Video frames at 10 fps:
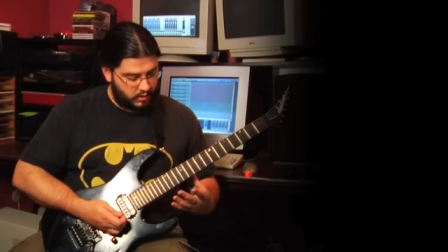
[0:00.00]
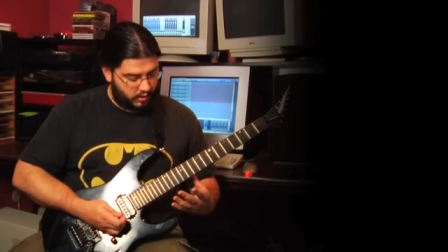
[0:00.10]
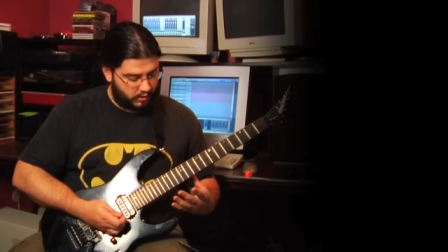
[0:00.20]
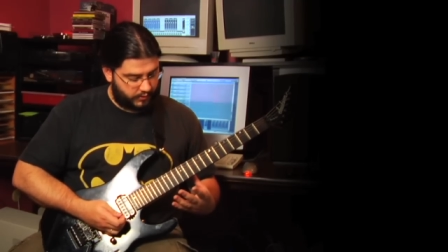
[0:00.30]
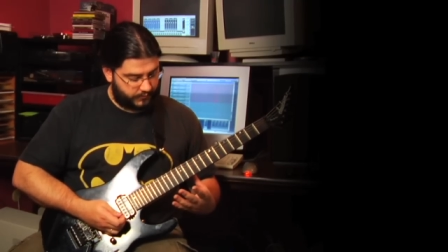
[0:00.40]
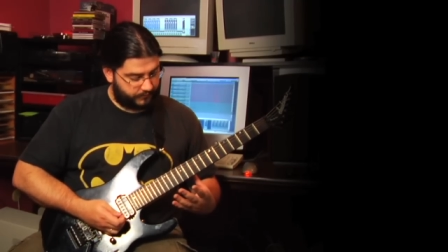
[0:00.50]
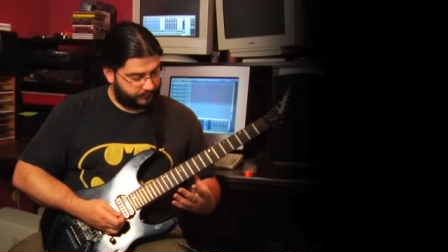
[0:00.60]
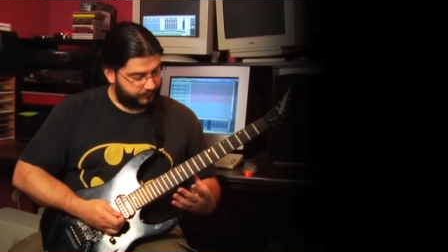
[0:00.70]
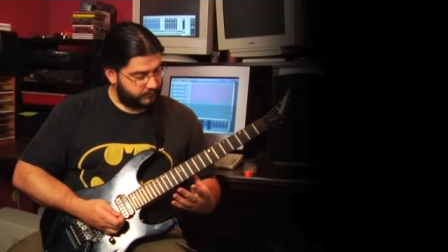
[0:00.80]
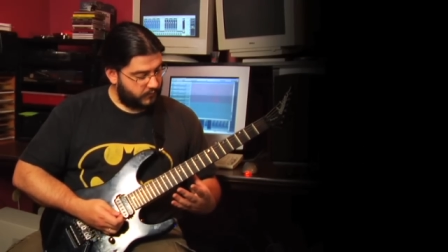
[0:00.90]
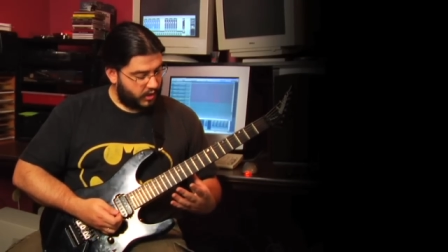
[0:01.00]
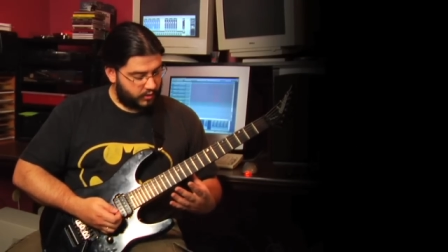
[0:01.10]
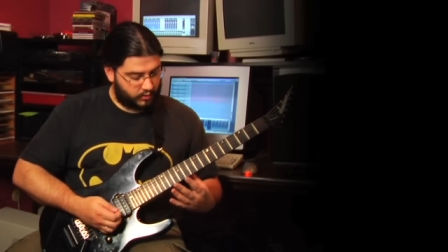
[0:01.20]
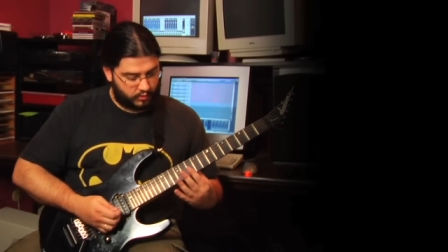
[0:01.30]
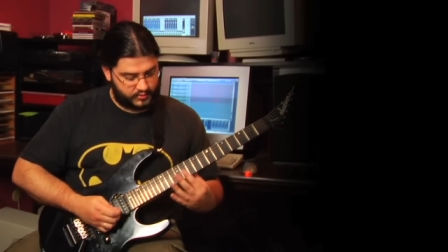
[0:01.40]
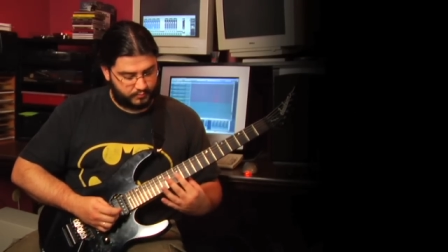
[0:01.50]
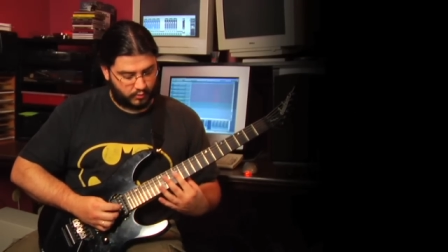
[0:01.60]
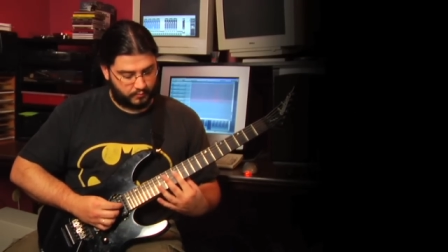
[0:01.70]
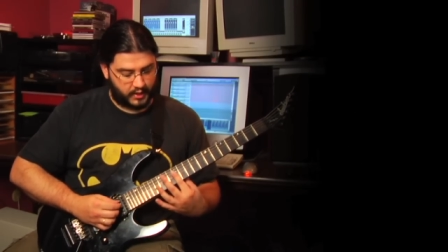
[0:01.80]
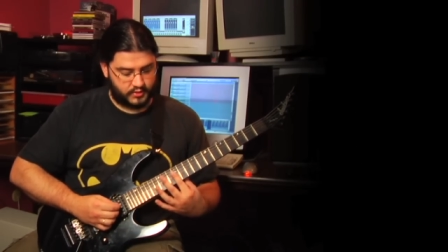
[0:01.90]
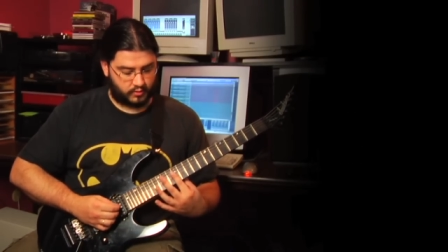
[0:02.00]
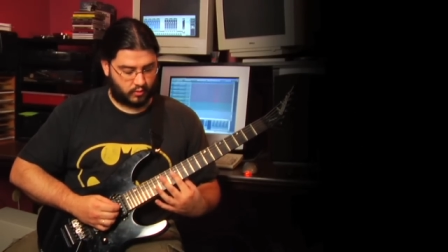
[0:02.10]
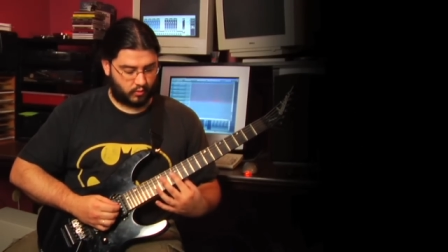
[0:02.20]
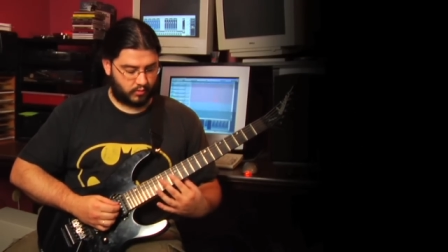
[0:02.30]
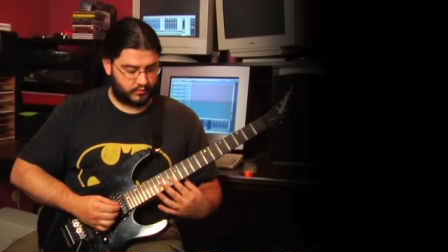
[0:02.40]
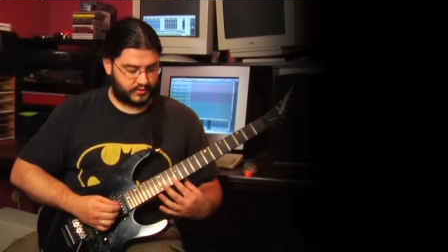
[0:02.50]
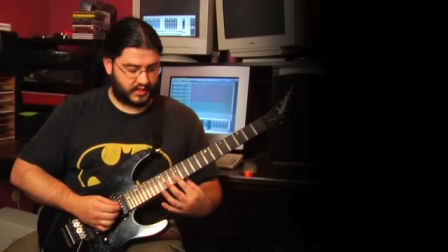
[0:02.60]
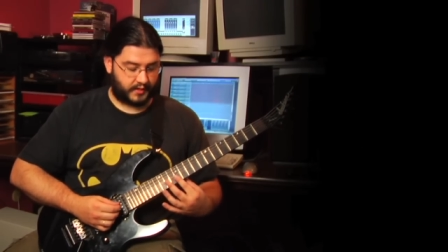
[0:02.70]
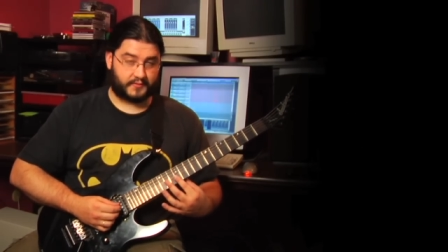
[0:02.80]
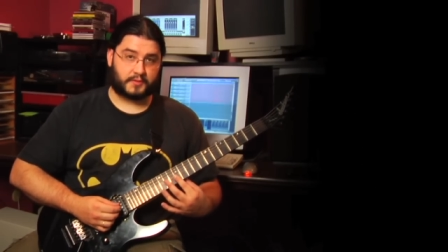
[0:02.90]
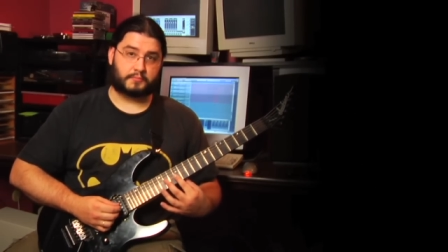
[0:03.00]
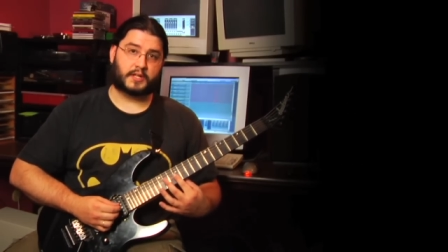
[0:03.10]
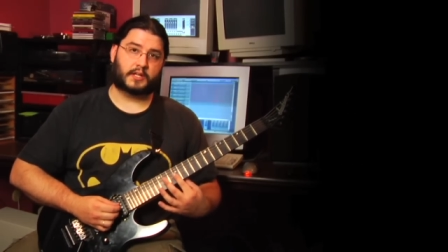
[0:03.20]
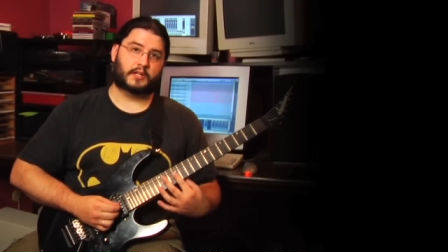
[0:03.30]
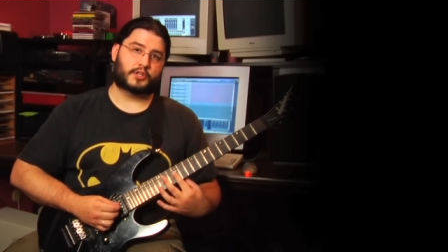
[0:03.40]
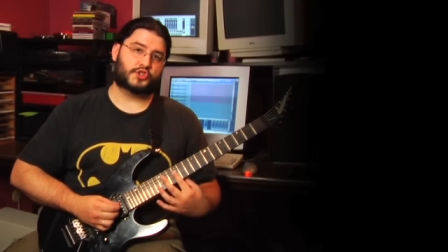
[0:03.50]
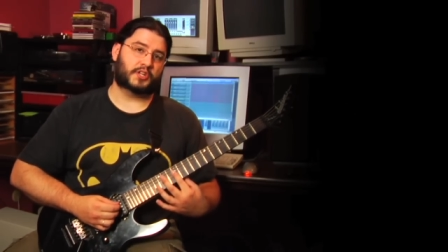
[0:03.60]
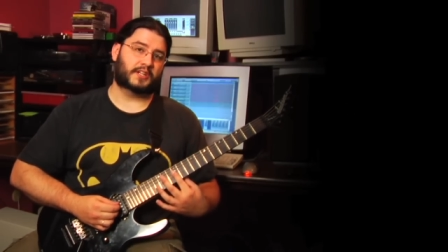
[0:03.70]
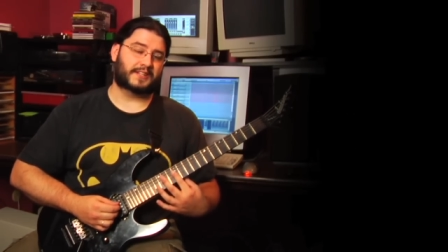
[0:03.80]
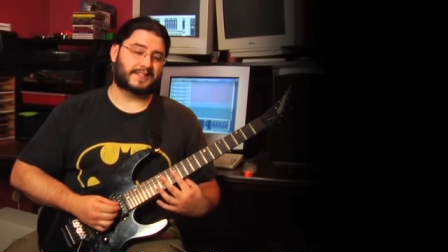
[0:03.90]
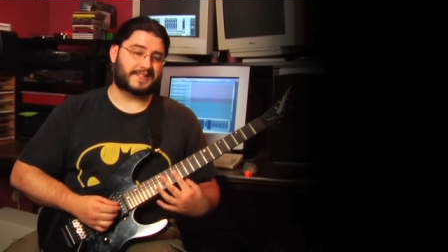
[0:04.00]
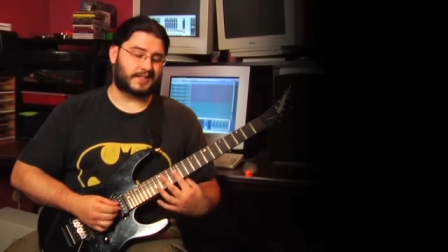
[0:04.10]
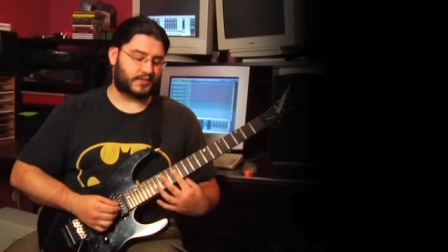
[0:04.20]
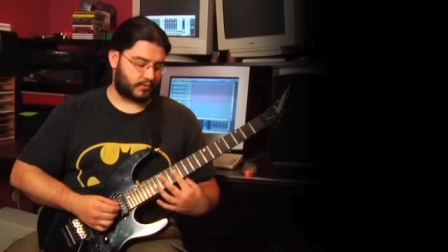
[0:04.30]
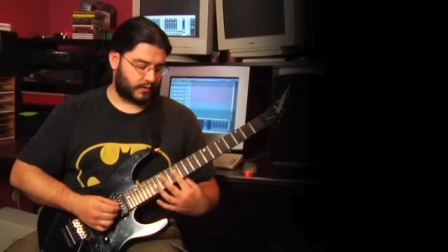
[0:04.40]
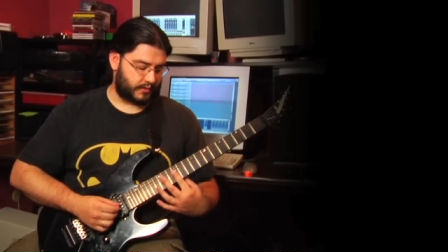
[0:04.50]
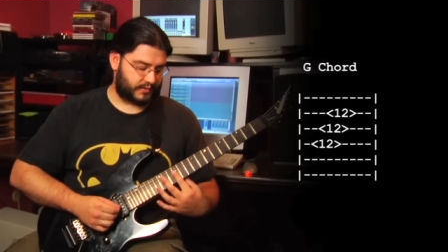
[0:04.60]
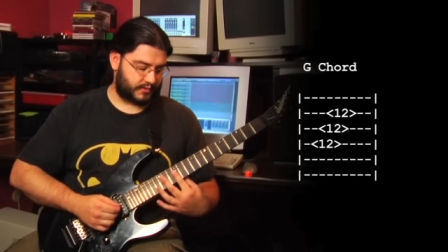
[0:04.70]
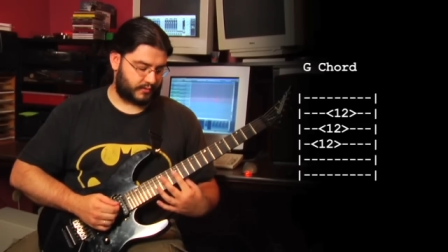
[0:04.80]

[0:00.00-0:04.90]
Um, you can also pull major chords out of the B, G, and D strings.